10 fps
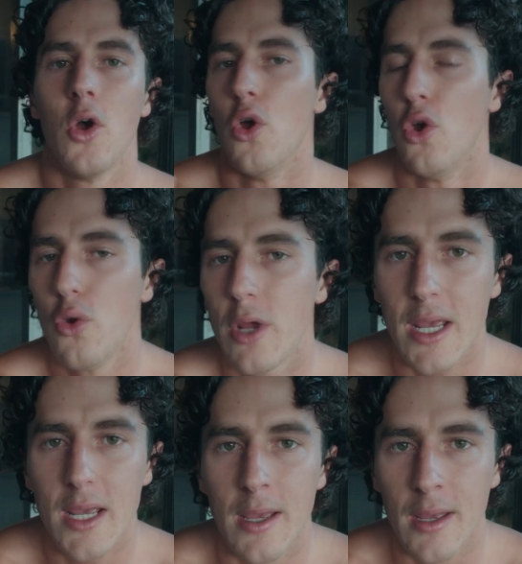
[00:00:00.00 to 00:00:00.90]
Who
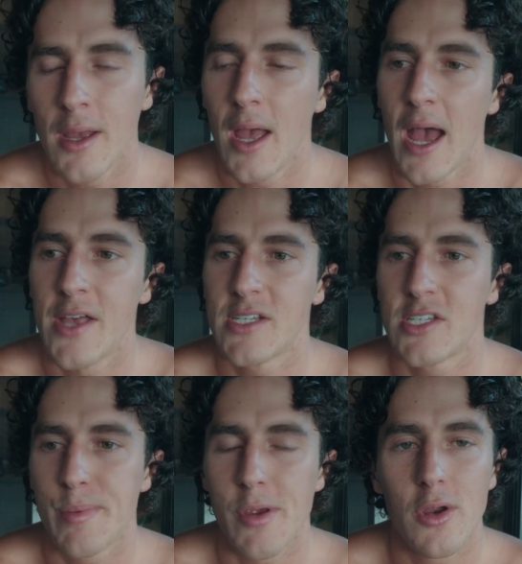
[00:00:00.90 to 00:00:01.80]
here has
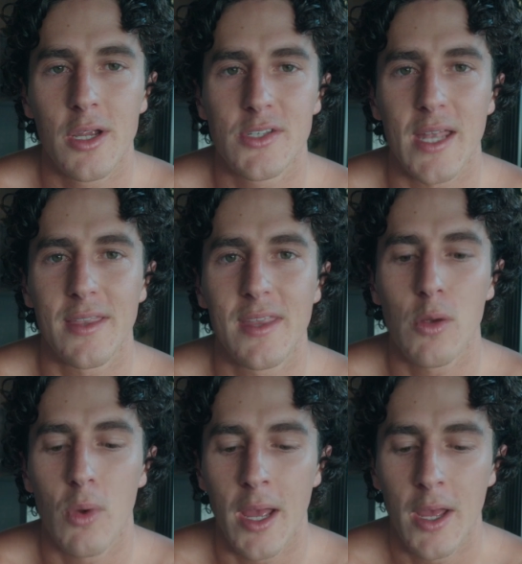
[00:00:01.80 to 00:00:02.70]
experienced that
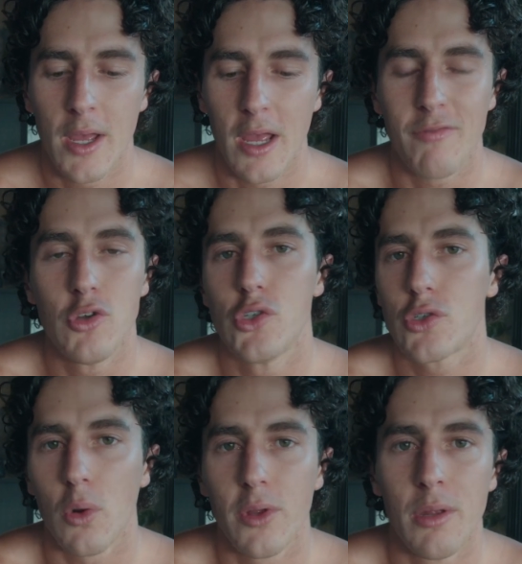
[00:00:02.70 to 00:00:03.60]
thing where if you
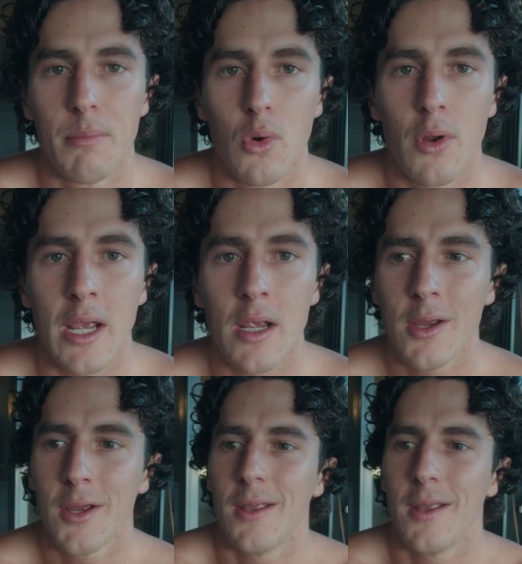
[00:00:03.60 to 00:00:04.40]
scroll in the morning,